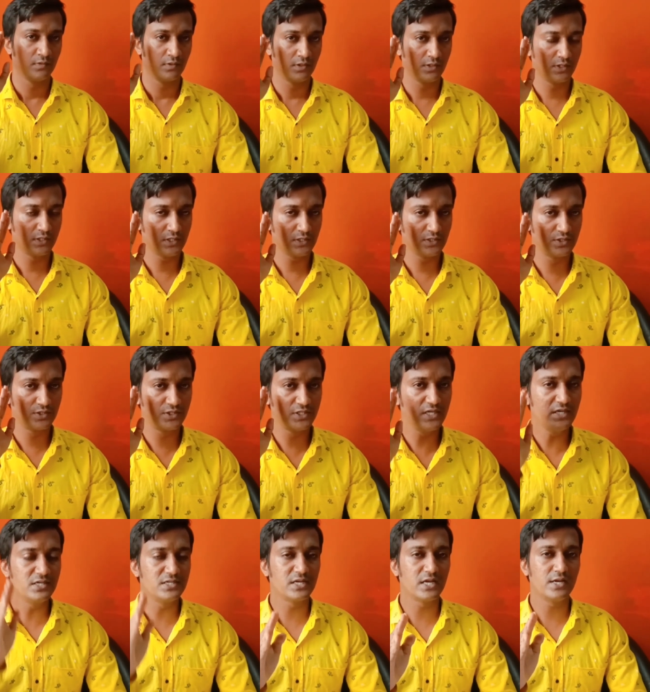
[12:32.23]
the
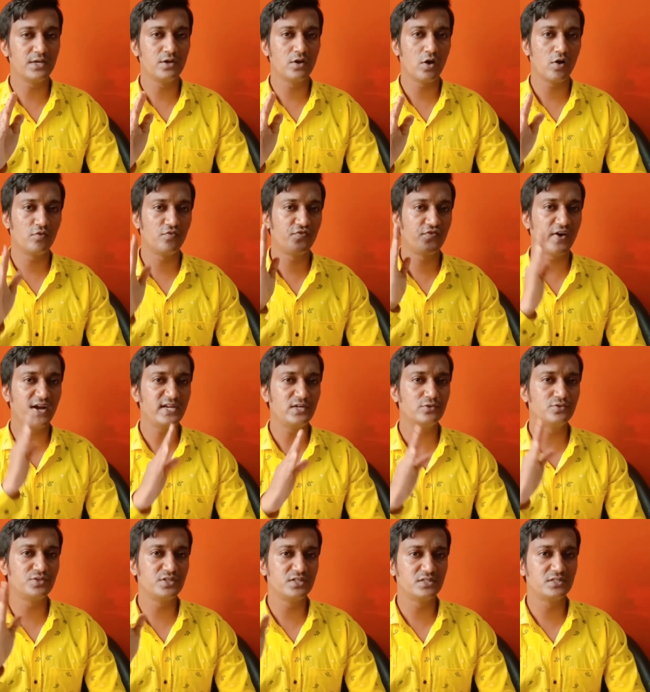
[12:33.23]
children of 5
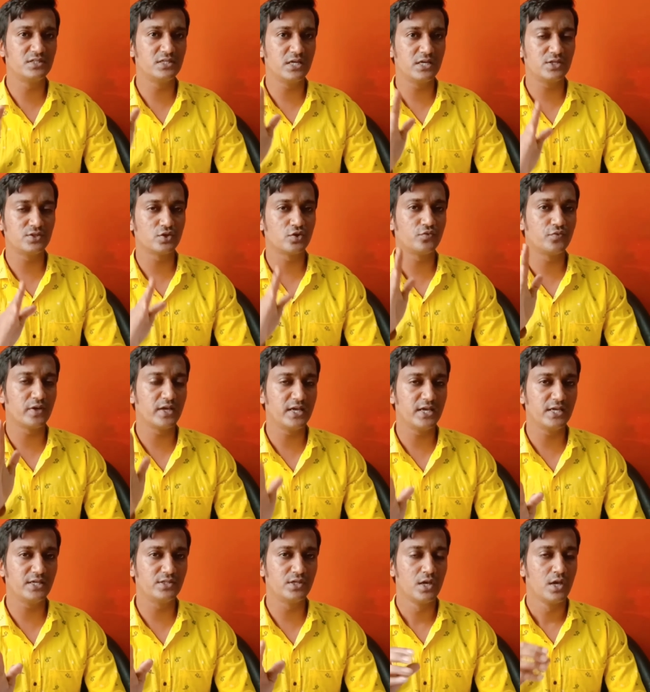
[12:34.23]
to 6 years of
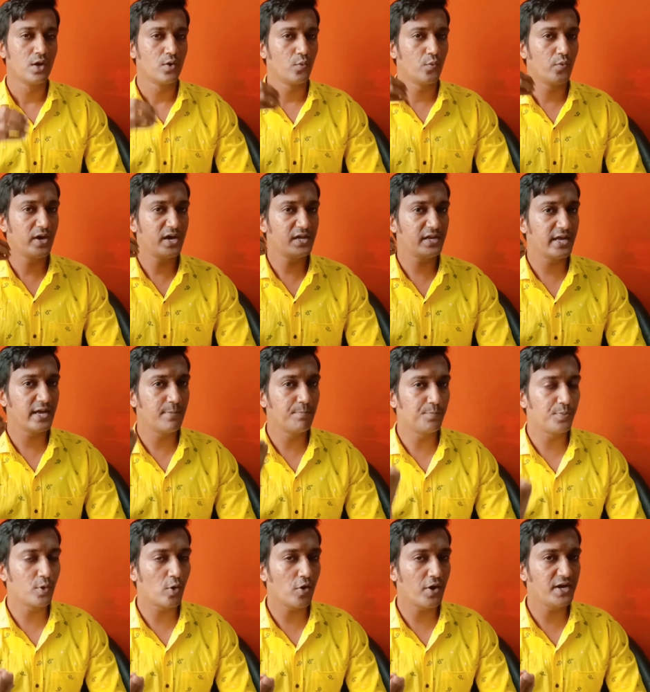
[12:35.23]
age were
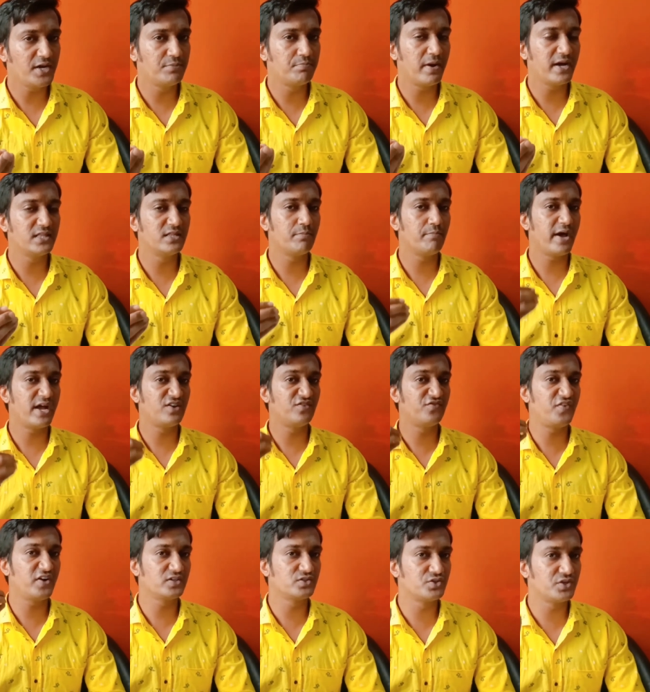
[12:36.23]
employed by the
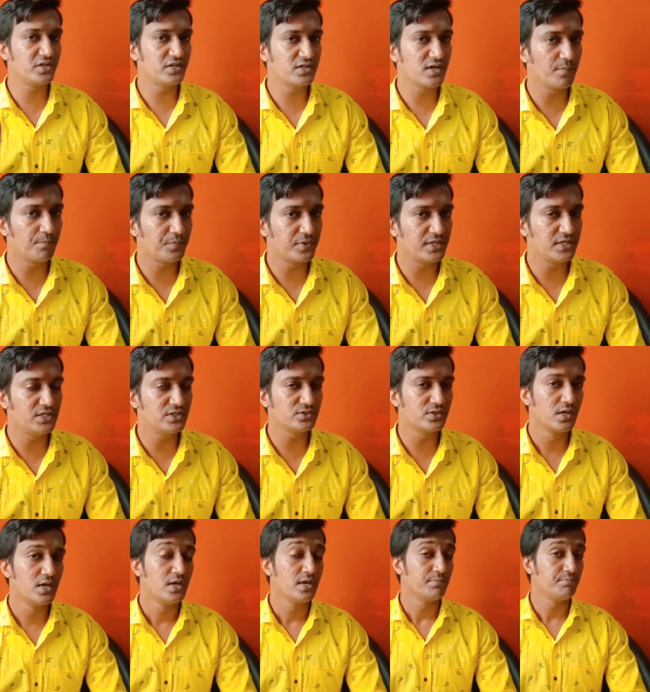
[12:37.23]
manufacturing
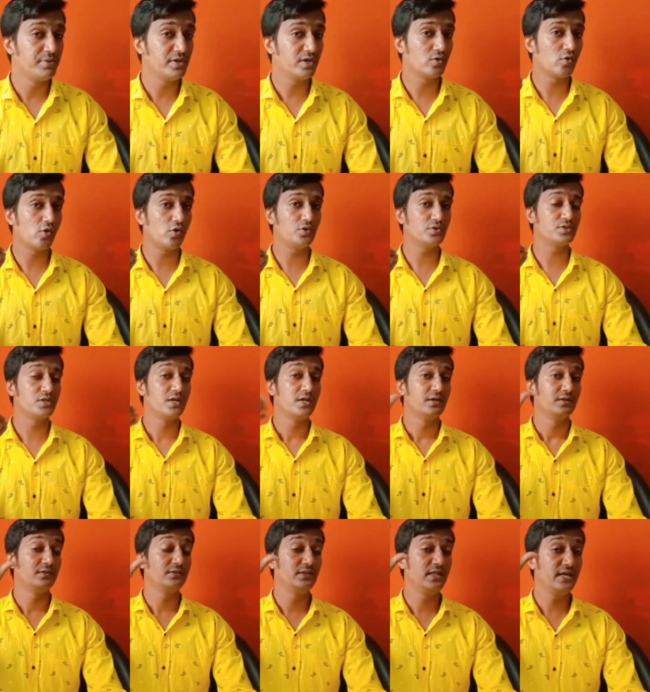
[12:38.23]
companies because
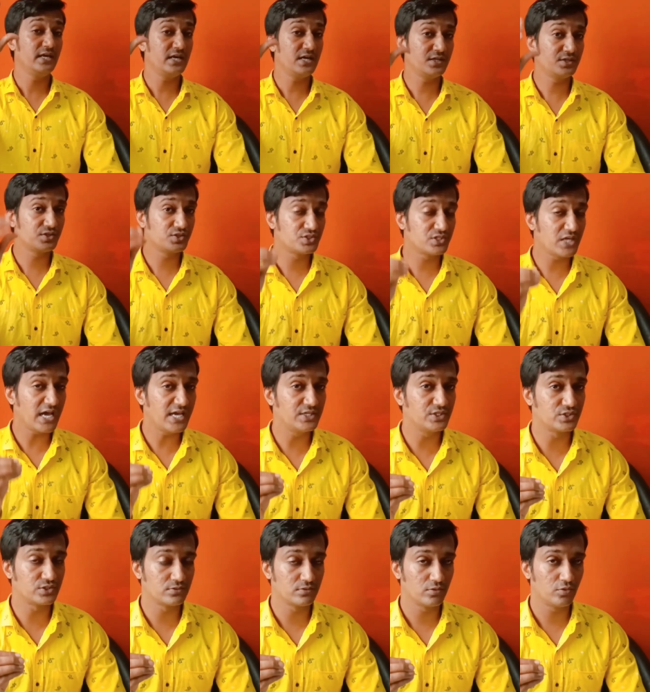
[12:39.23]
their
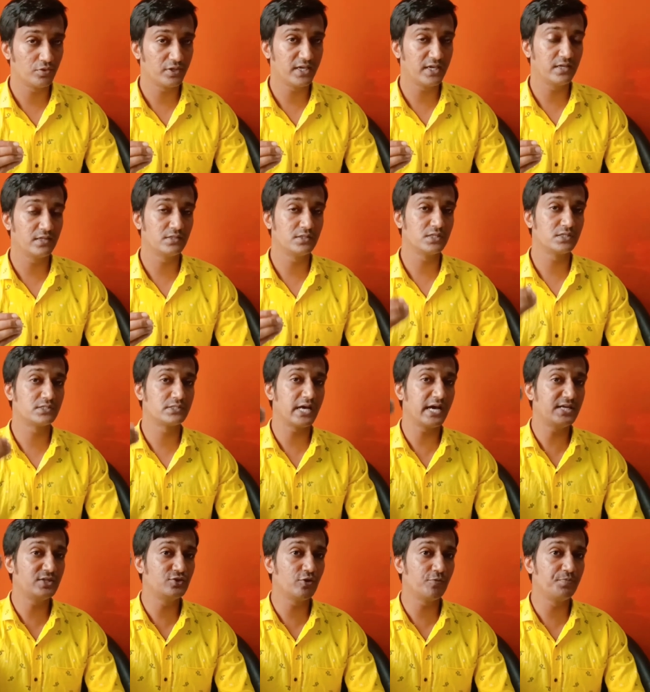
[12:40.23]
size, okay, the
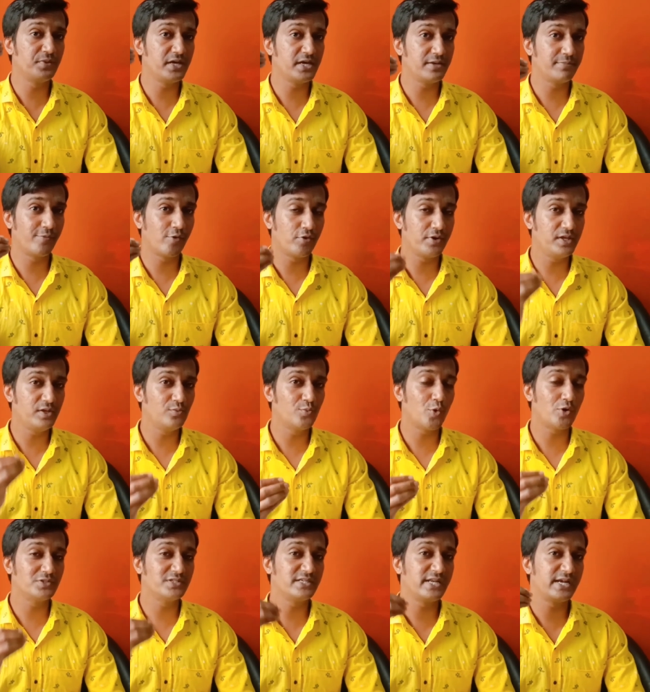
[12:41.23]
size of their body
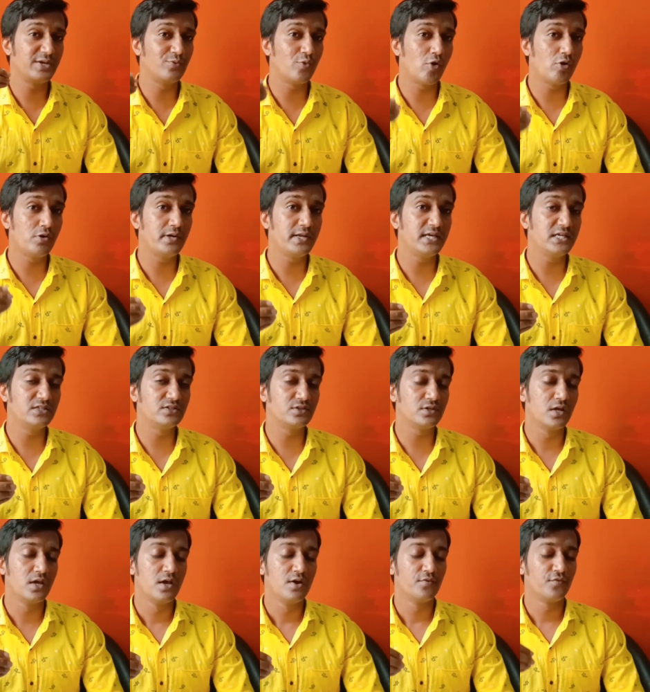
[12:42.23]
was an
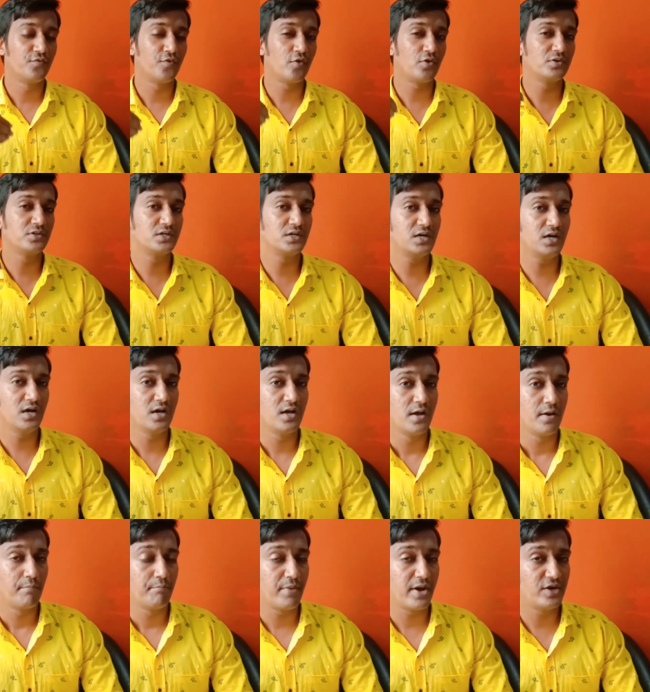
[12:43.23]
advantage for the
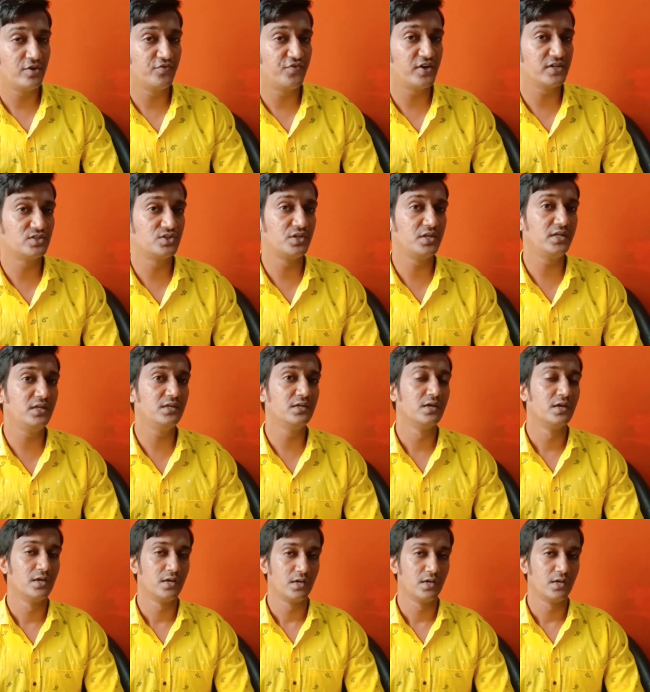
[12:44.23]
manufacturing